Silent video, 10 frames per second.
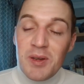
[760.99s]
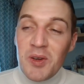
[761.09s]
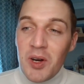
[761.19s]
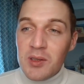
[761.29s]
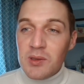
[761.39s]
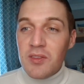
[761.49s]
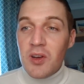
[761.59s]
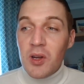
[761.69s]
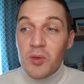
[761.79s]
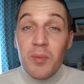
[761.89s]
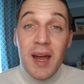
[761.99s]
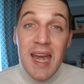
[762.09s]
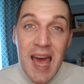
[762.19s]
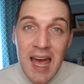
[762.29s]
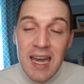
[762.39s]
to be quite honest with you, along with my
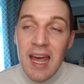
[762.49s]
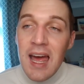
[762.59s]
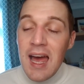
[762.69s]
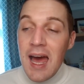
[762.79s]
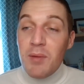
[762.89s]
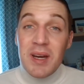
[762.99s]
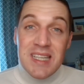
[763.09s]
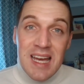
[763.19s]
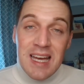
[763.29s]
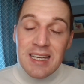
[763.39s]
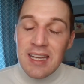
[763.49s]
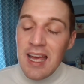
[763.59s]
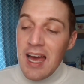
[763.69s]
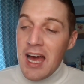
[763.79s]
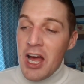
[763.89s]
nan and my dad.
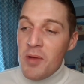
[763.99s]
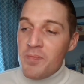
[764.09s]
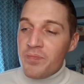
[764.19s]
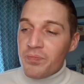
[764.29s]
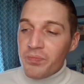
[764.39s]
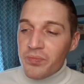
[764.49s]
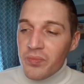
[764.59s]
Um,